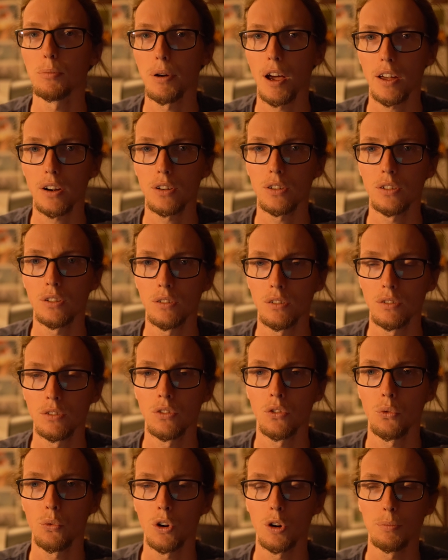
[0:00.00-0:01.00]
pattern
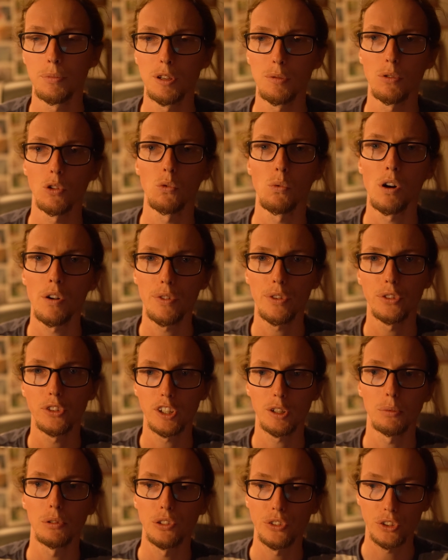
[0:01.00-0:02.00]
where people want the
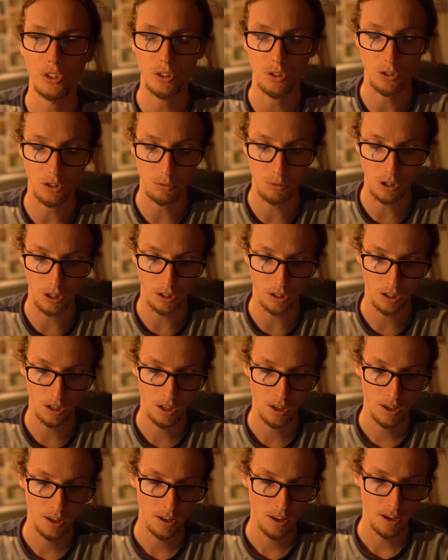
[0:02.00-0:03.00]
stabilization to work.
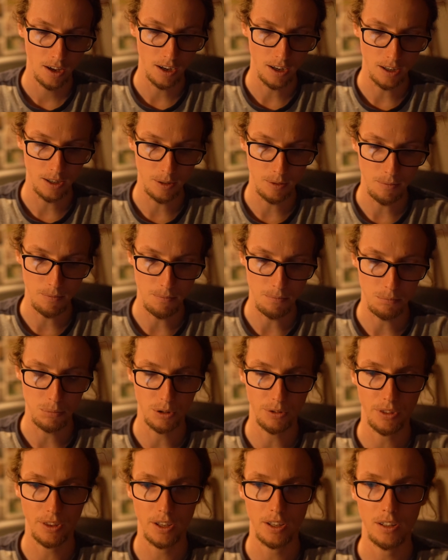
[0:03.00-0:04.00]

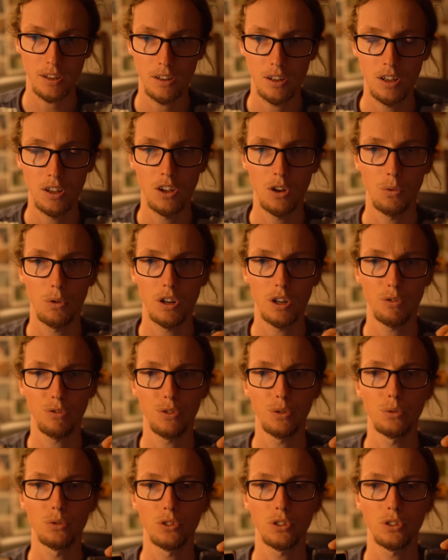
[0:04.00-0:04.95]
But then what if you